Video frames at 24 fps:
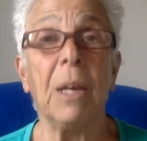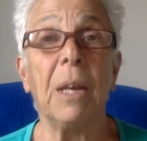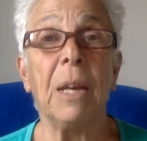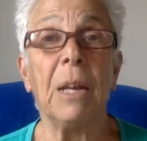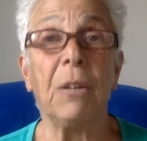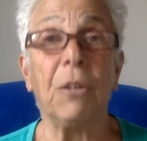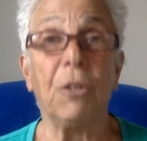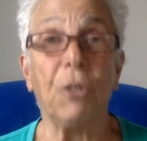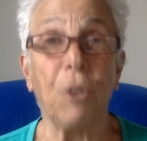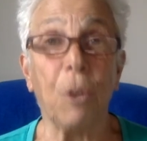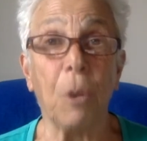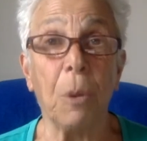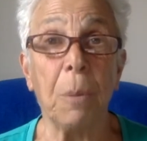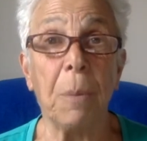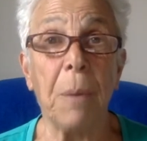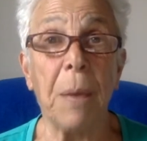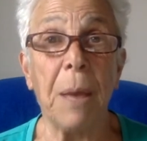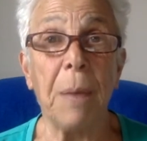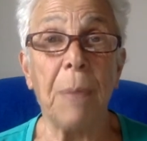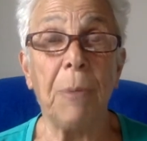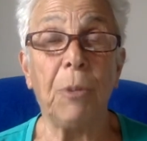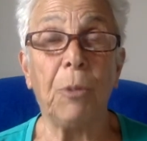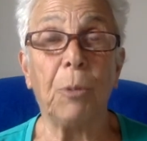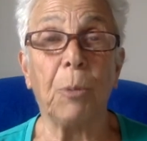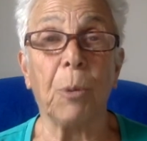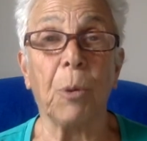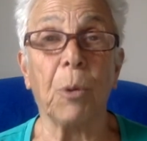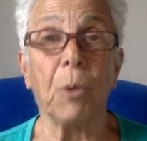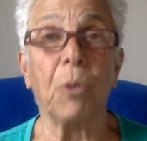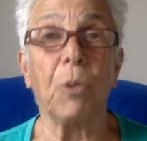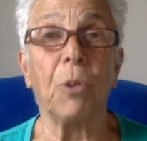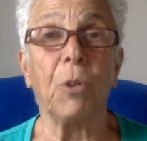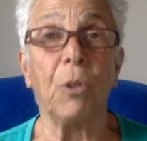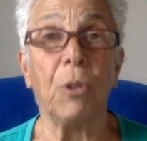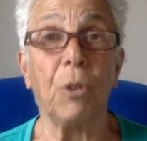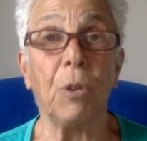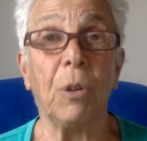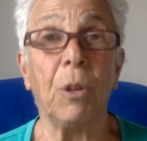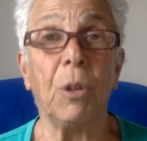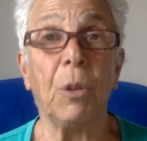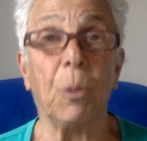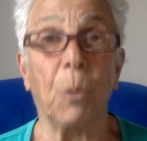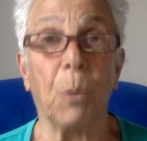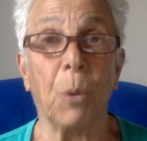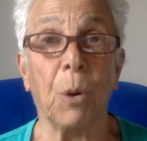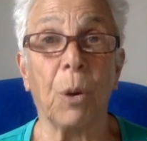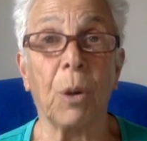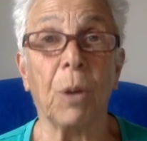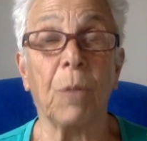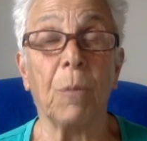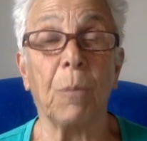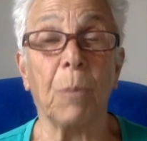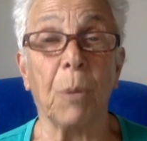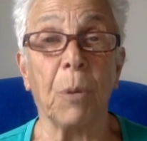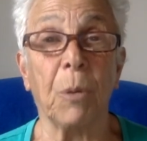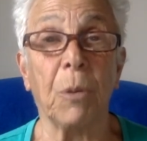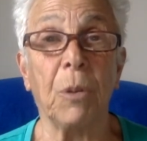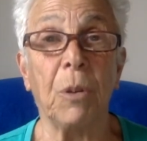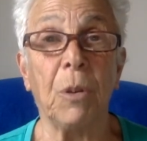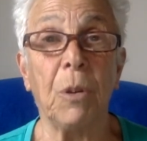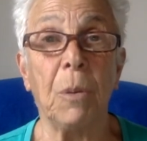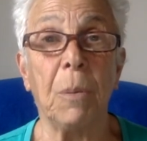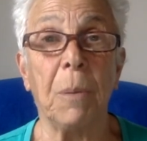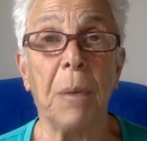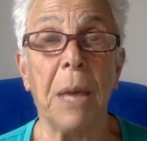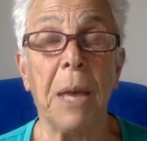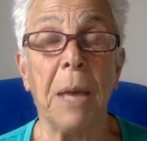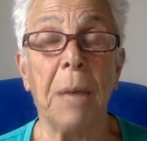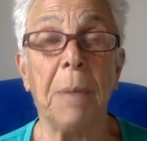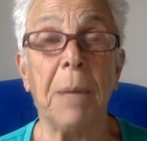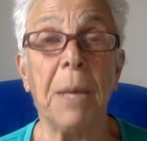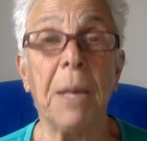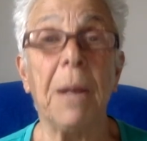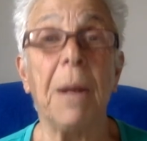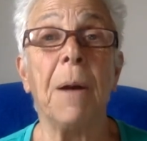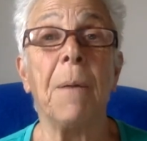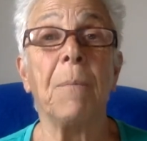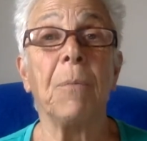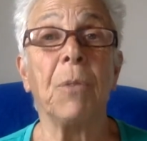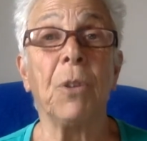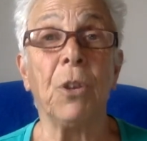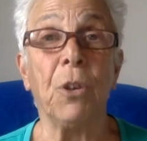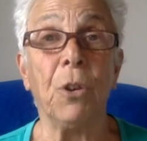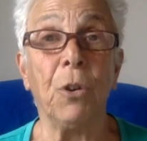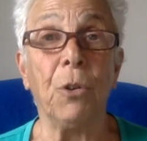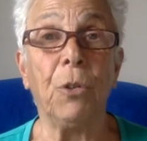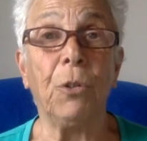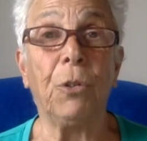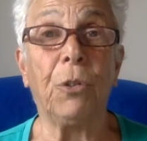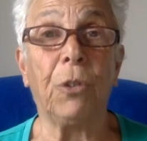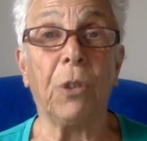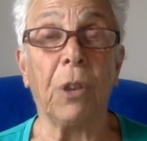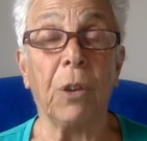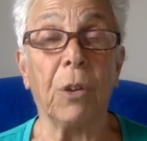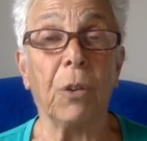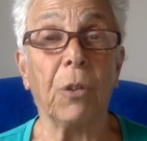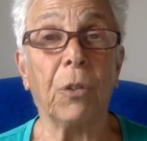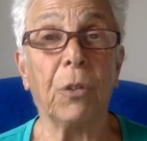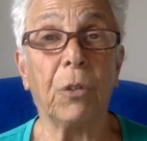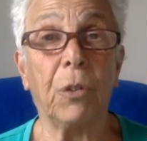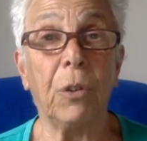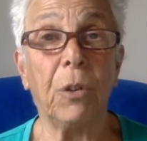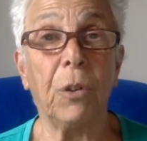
It's your baby's birth. You're doing the work of birthing your baby. Use skills to